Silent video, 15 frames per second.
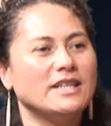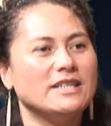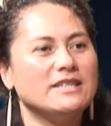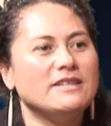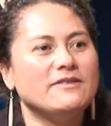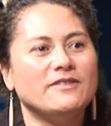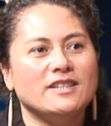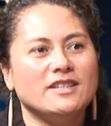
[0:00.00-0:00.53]
a
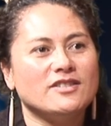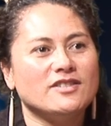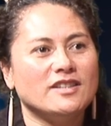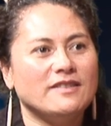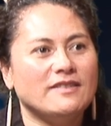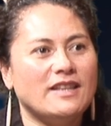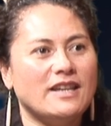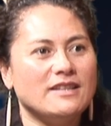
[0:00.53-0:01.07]

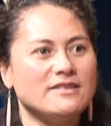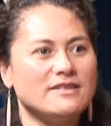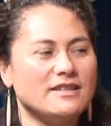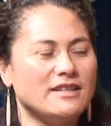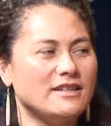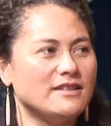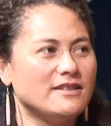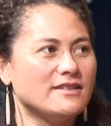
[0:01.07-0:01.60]
definition that
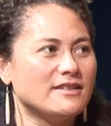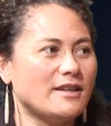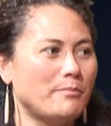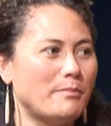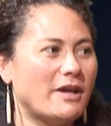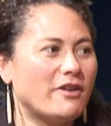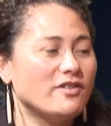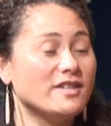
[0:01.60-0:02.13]
says
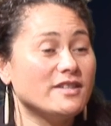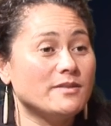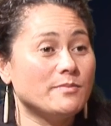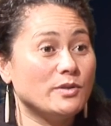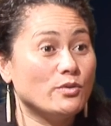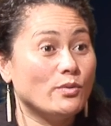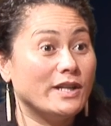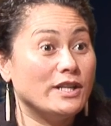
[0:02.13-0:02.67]
marriages
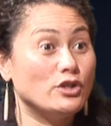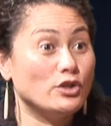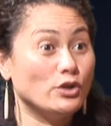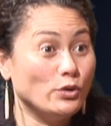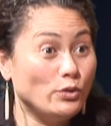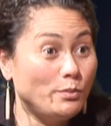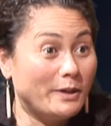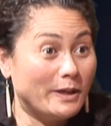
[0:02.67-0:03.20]
between
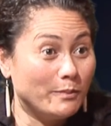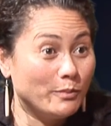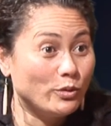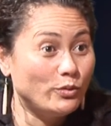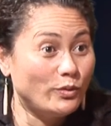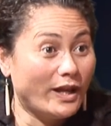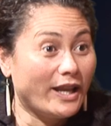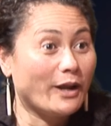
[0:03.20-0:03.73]
2 people,
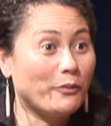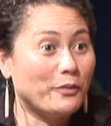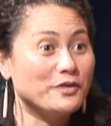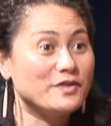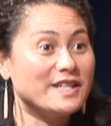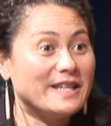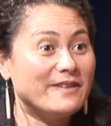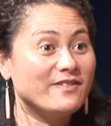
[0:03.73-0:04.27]
and I want
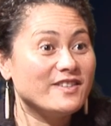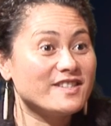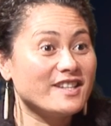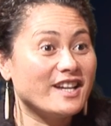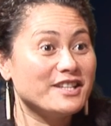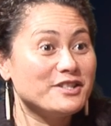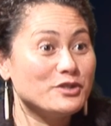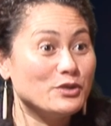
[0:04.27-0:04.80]
to
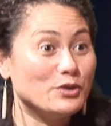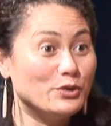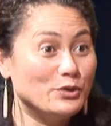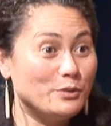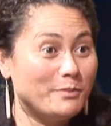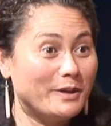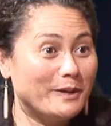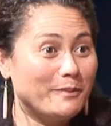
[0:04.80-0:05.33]
emphasise 2
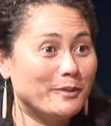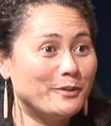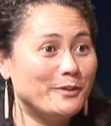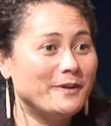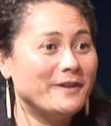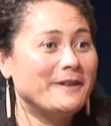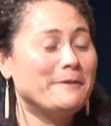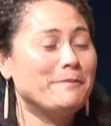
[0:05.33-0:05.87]
people,
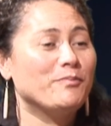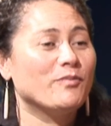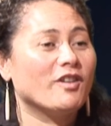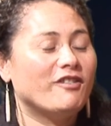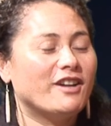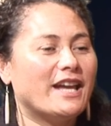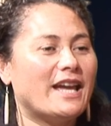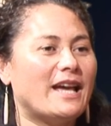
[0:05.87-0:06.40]

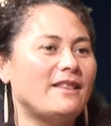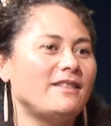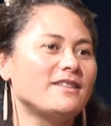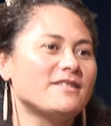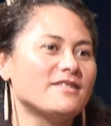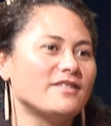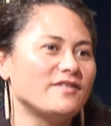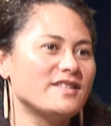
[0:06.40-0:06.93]

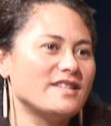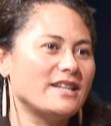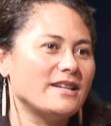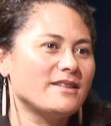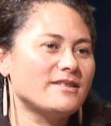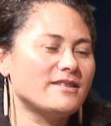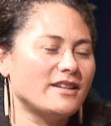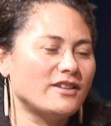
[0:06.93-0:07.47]
regardless of
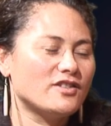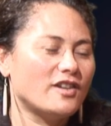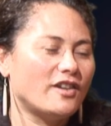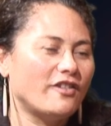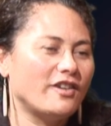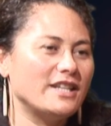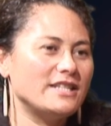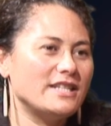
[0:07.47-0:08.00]
sex, sexual
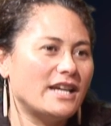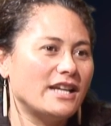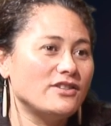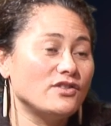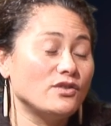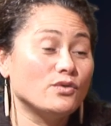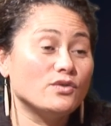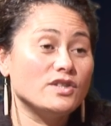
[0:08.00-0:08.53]

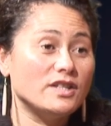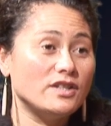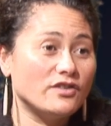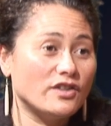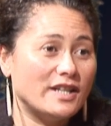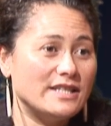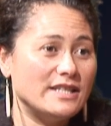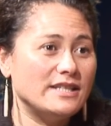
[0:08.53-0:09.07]
orientation or gender
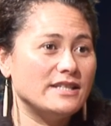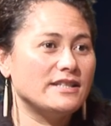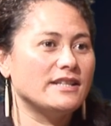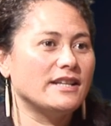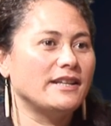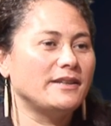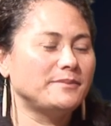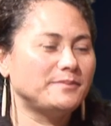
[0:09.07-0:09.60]
identity.